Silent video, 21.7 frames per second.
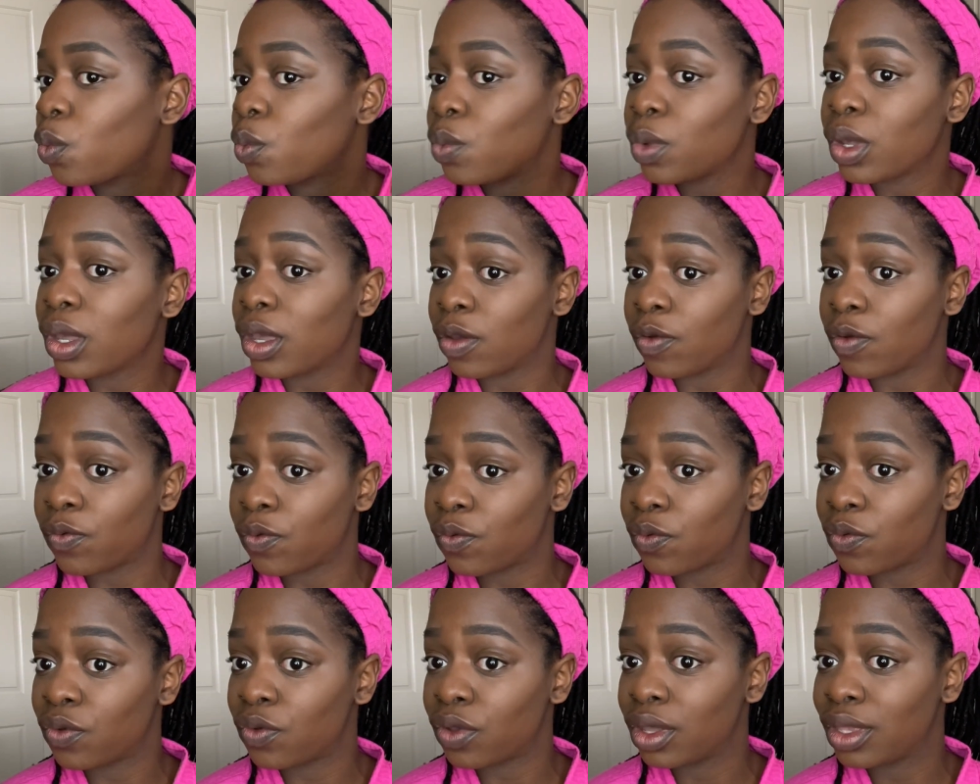
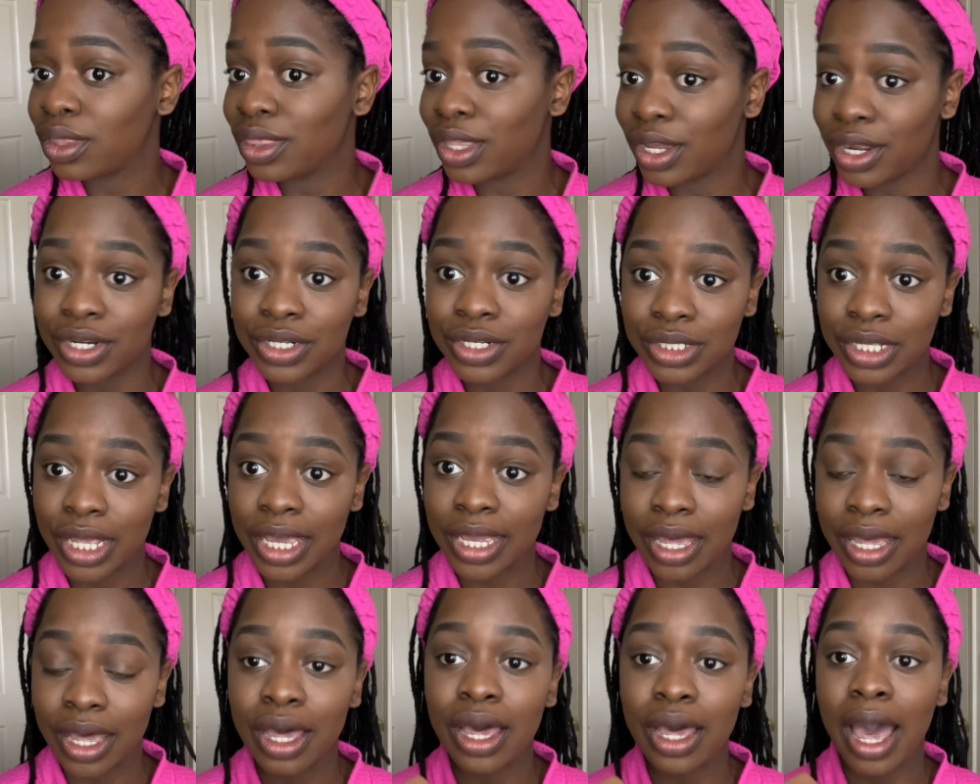if there is like
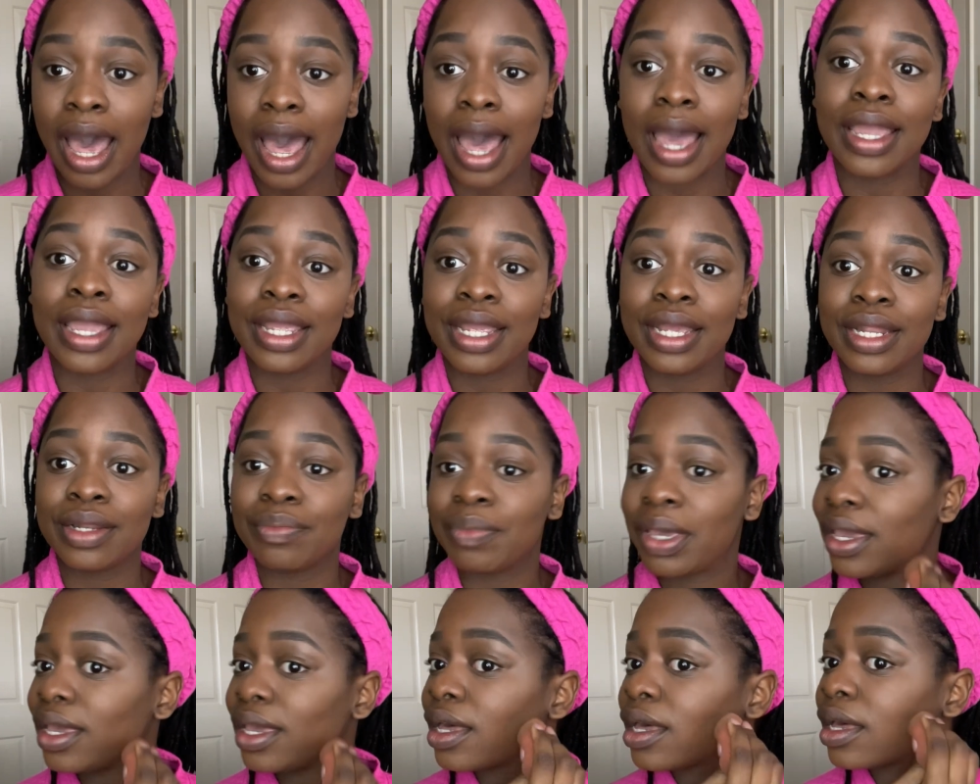a high-end
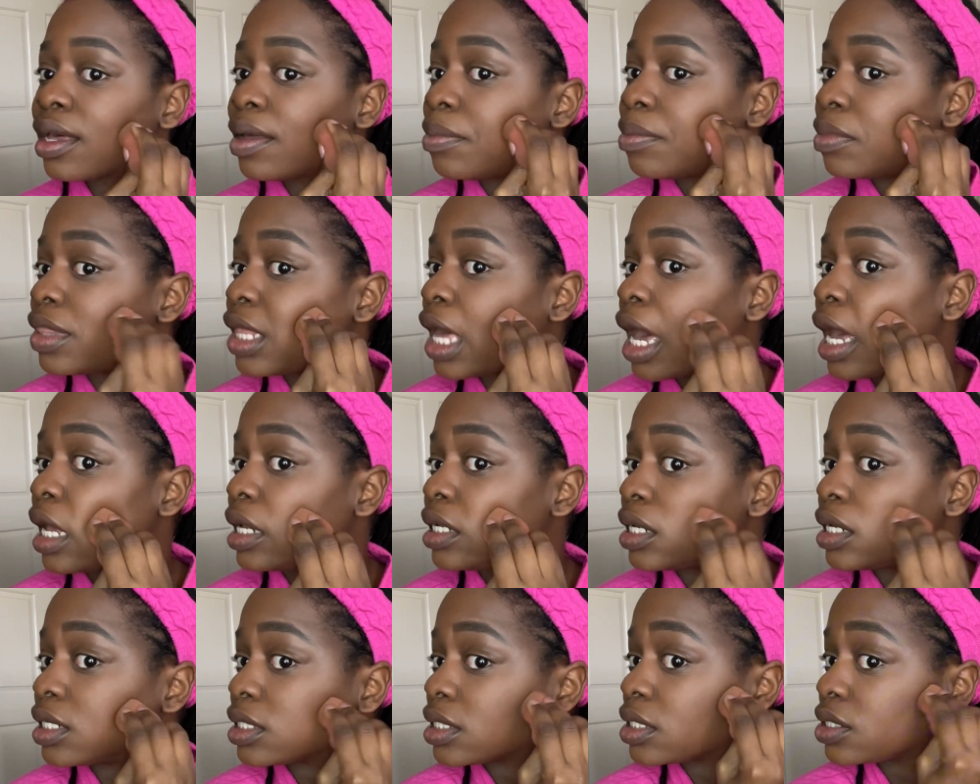makeup that
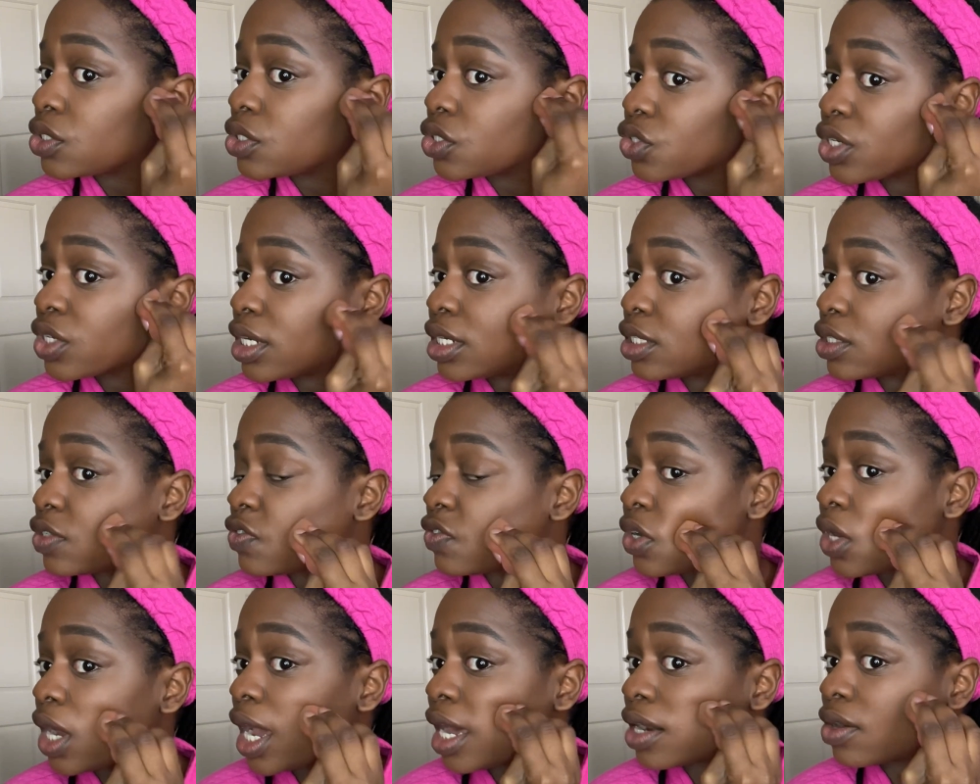doesn't transfer
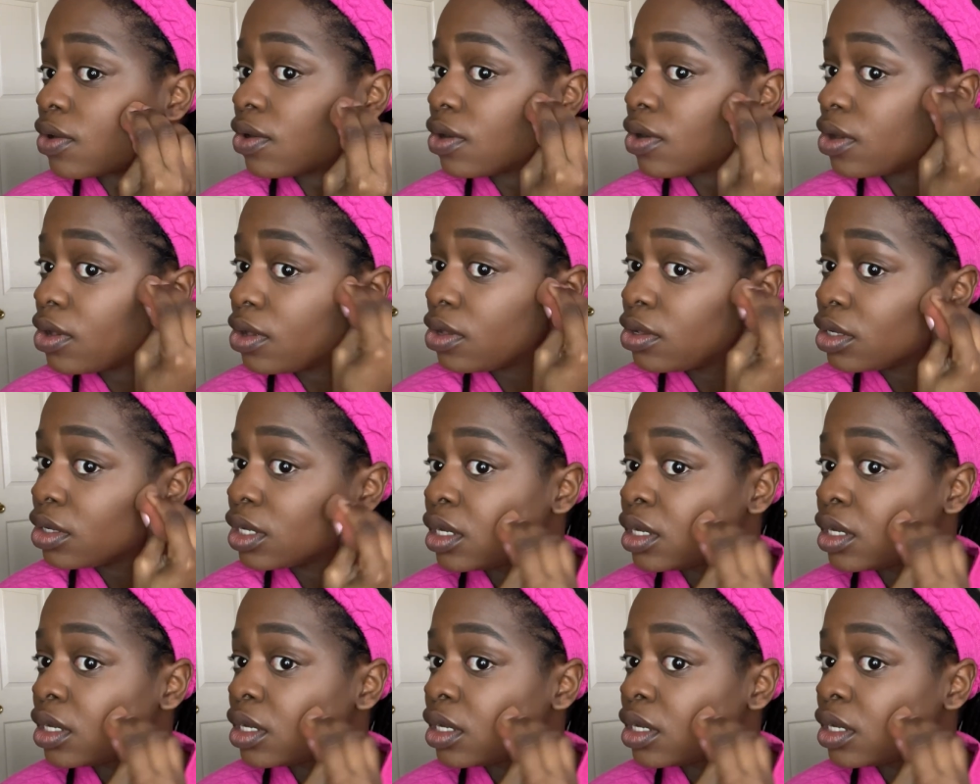at all,